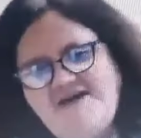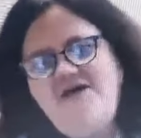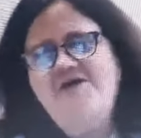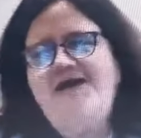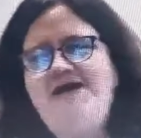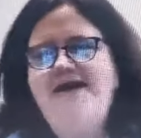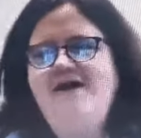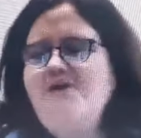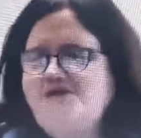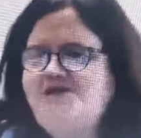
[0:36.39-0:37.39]
Anyhow,
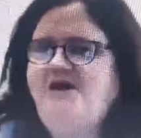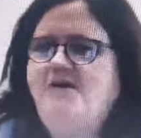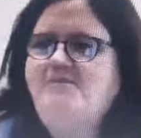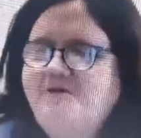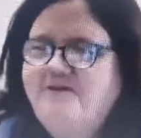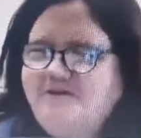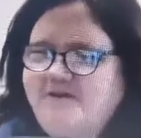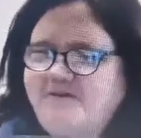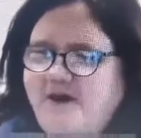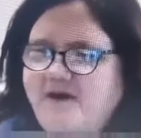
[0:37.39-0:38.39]
okay, I'm gonna stop
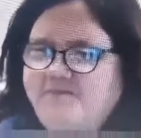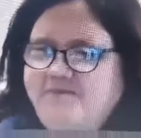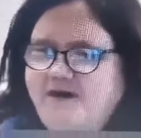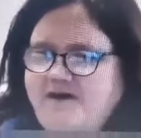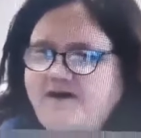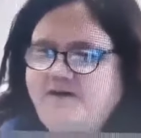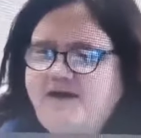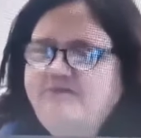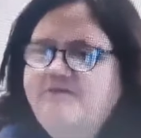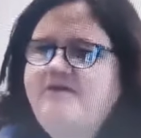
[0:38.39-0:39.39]
um,
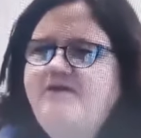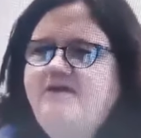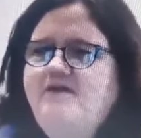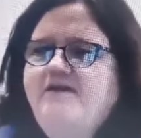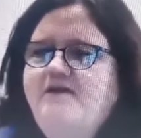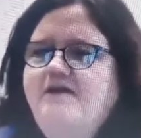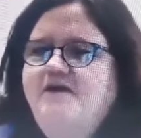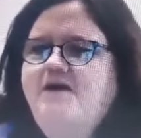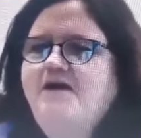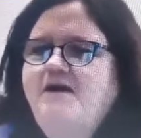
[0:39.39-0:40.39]
talking about
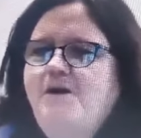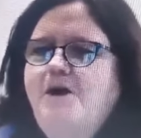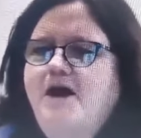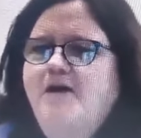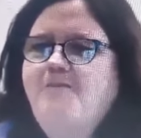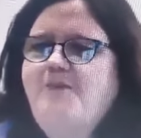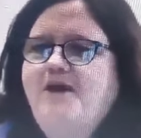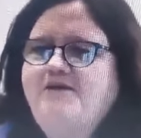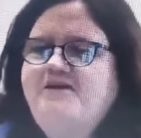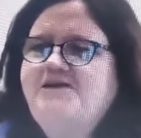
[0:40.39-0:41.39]

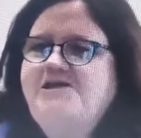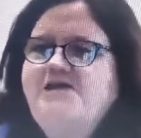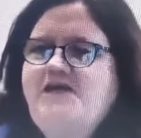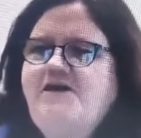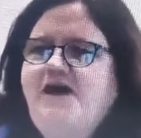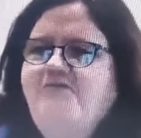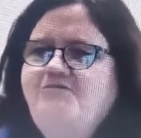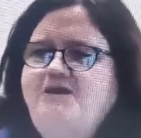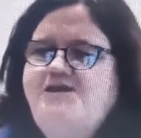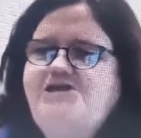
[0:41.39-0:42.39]
uh, politics because
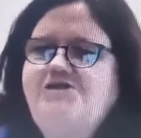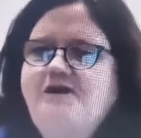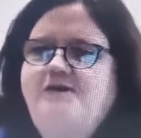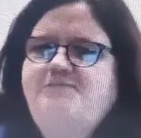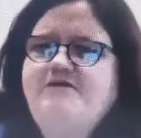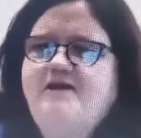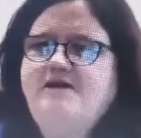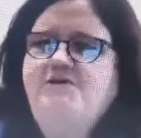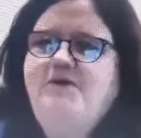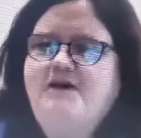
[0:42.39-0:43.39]
I, I really should
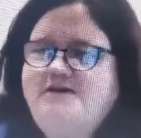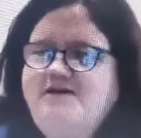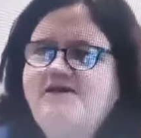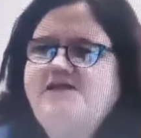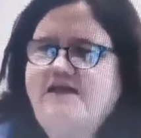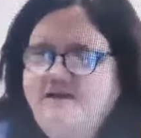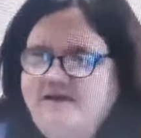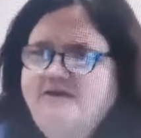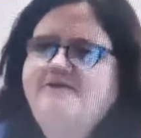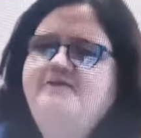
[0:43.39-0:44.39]
not be talking politics in